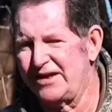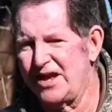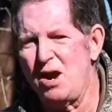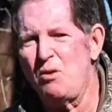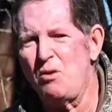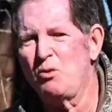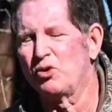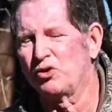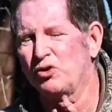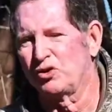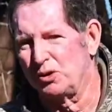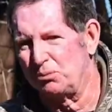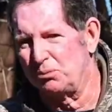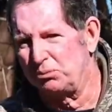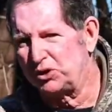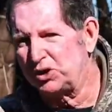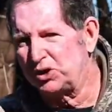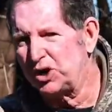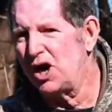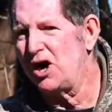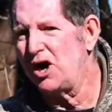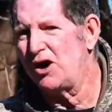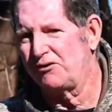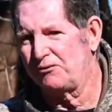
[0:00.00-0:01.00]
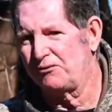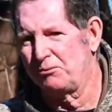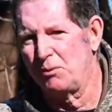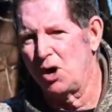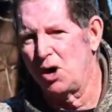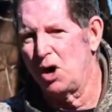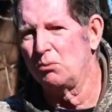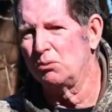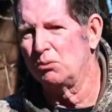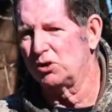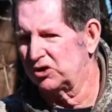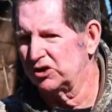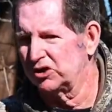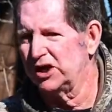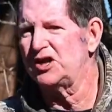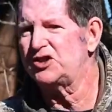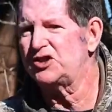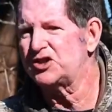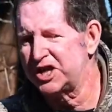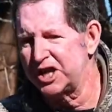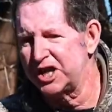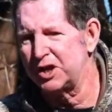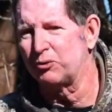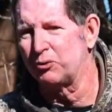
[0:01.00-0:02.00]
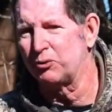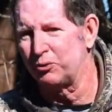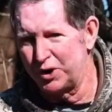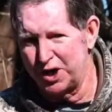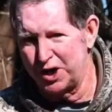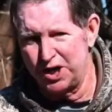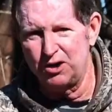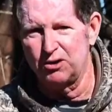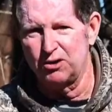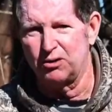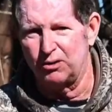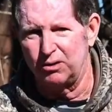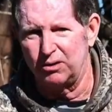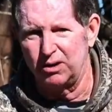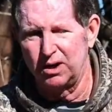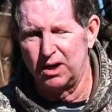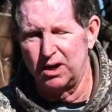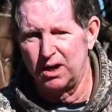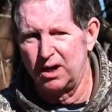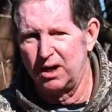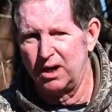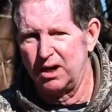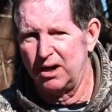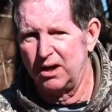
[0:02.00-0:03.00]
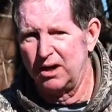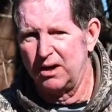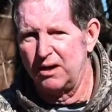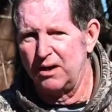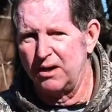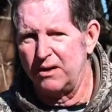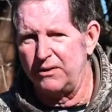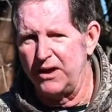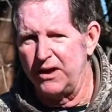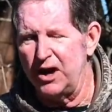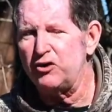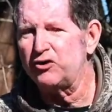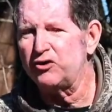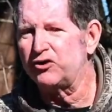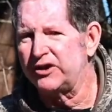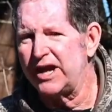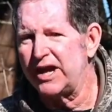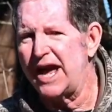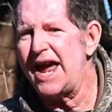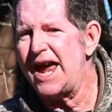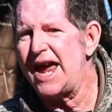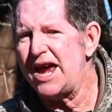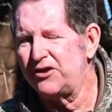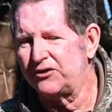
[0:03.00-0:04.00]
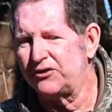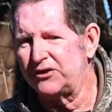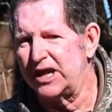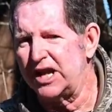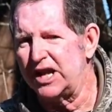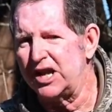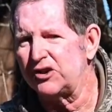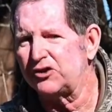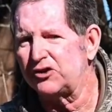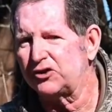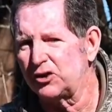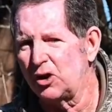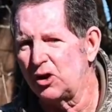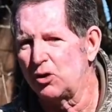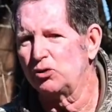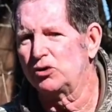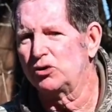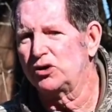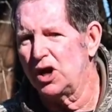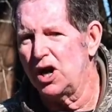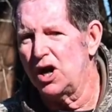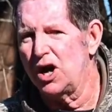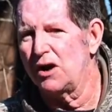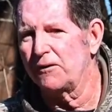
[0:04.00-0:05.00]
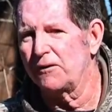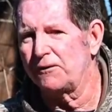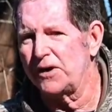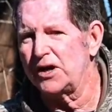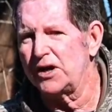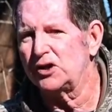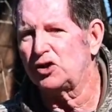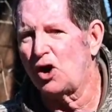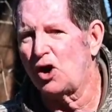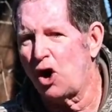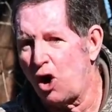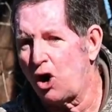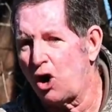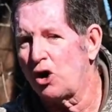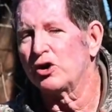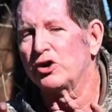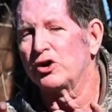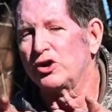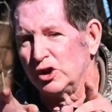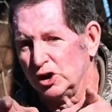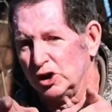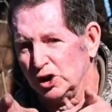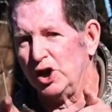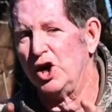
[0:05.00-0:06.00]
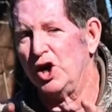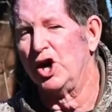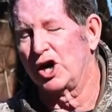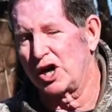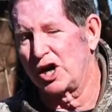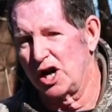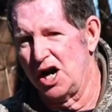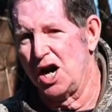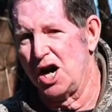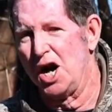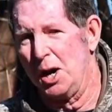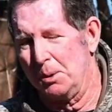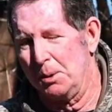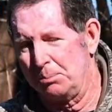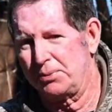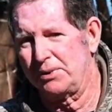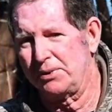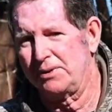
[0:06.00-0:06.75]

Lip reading: There were some tough moments. Let's get real. There's days that it's so tough, it's hard to look up.